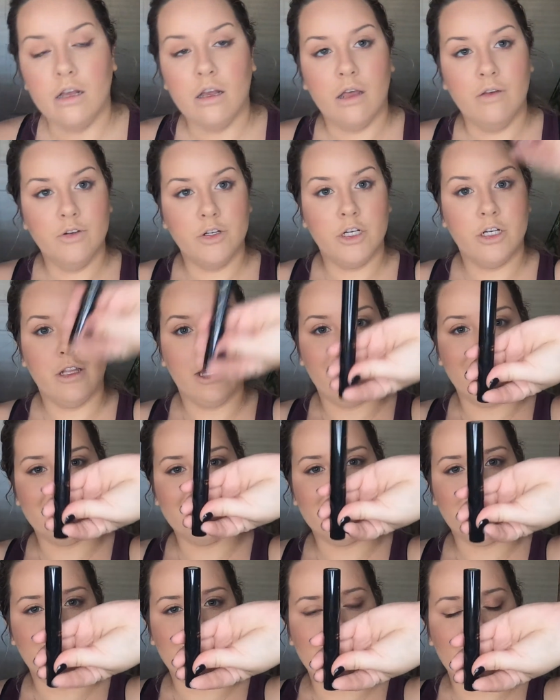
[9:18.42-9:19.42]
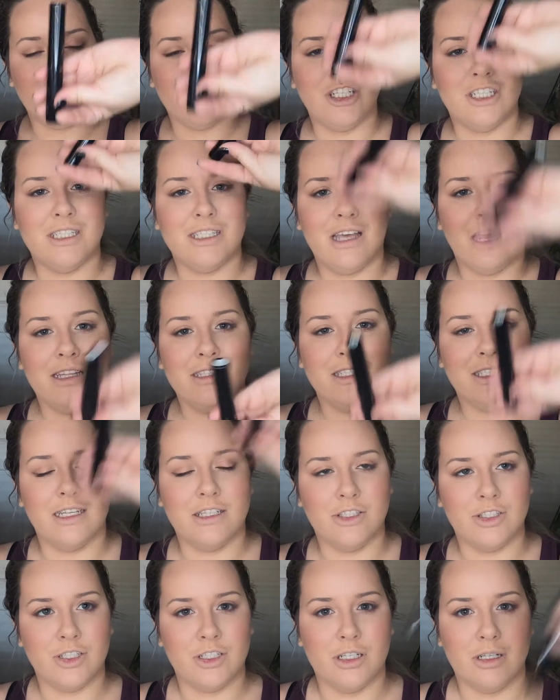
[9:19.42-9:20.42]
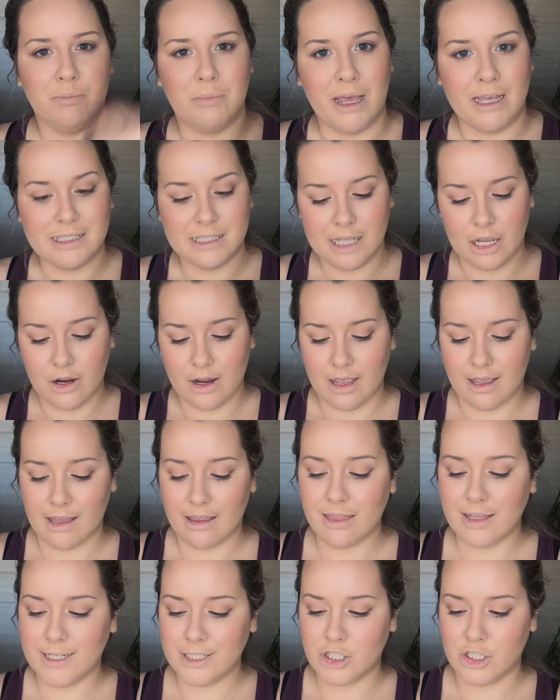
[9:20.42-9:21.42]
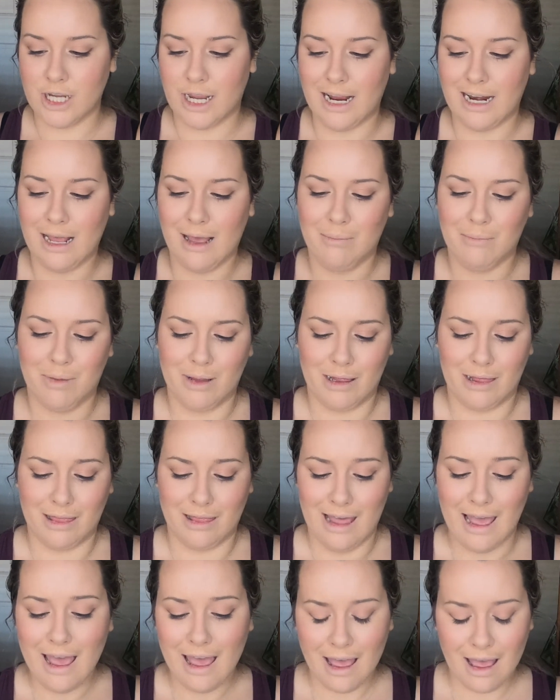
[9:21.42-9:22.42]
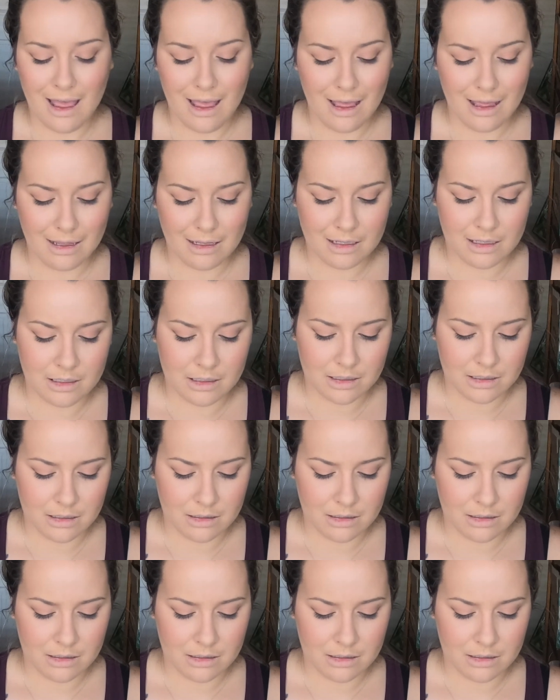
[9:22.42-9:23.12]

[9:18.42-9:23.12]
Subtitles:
CoverGirl Exhibitionist Uncensored Mascara in the shade Black.